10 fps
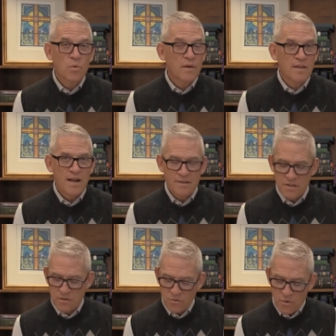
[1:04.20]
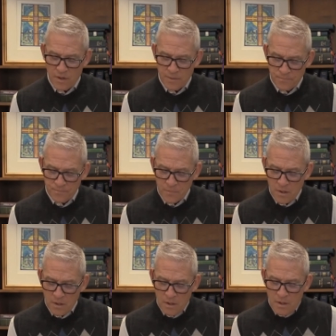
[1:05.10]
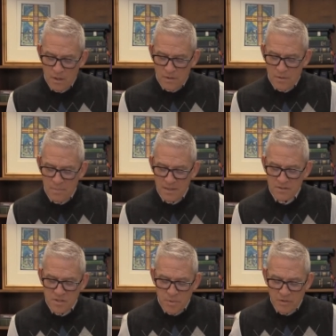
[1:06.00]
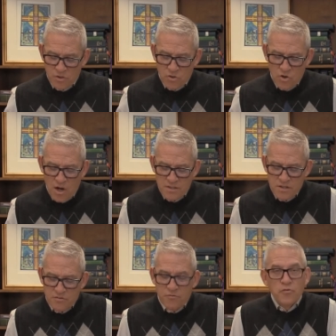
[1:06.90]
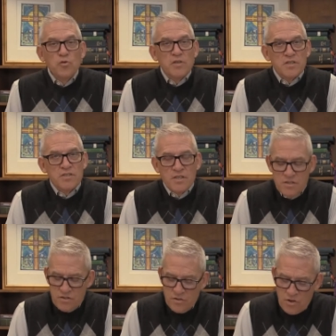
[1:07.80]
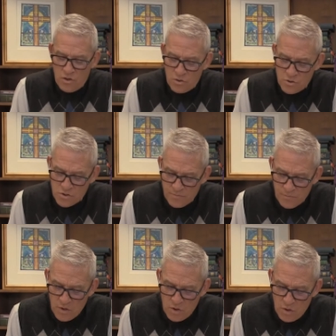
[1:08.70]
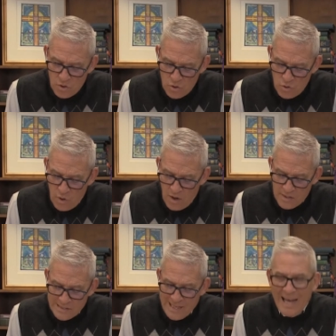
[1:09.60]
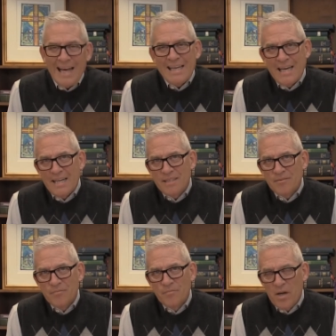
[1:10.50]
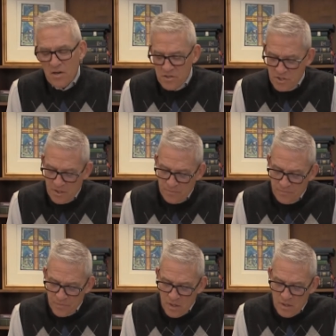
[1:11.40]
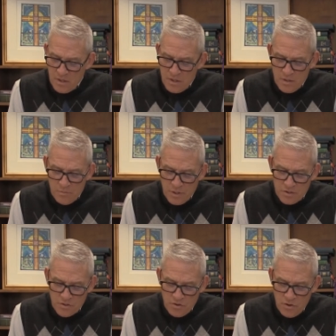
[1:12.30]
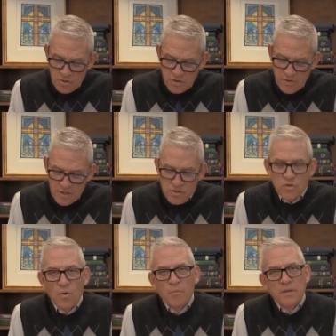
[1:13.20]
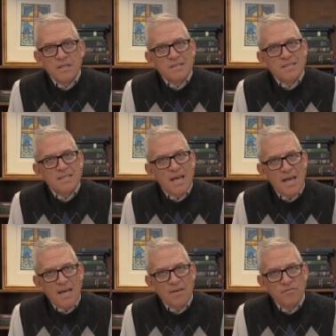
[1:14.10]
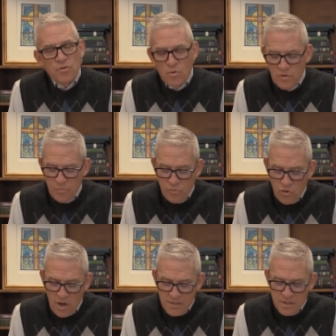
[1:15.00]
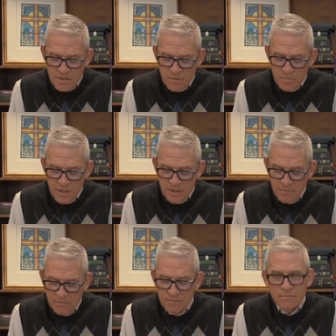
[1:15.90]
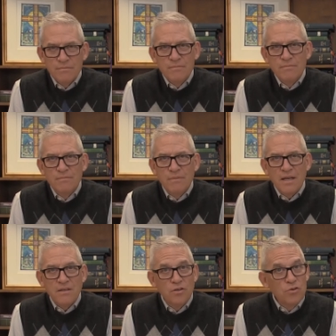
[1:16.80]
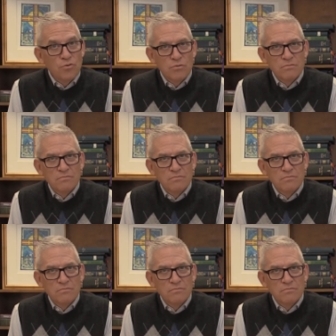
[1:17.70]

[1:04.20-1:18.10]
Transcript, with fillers: the one that had the authority. The message about the cross is foolishness to those who are dying, perishing. But to those of us who are being saved, who are in the process of being made new,